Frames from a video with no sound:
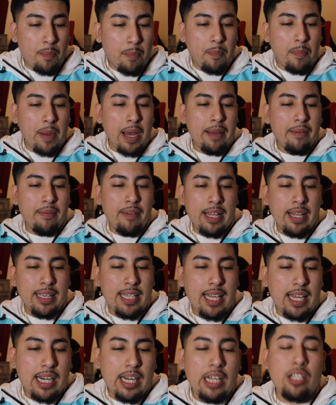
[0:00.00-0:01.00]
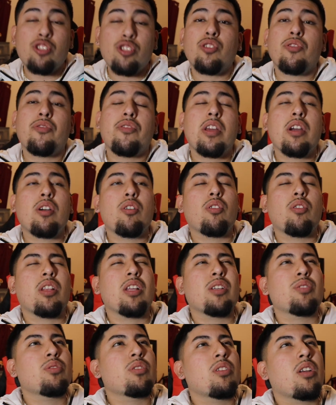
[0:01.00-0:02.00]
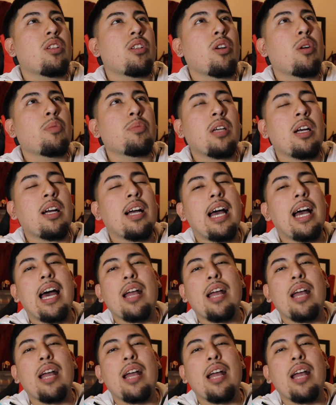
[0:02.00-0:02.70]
by Banda Rancho Viejo. This one's a dope song.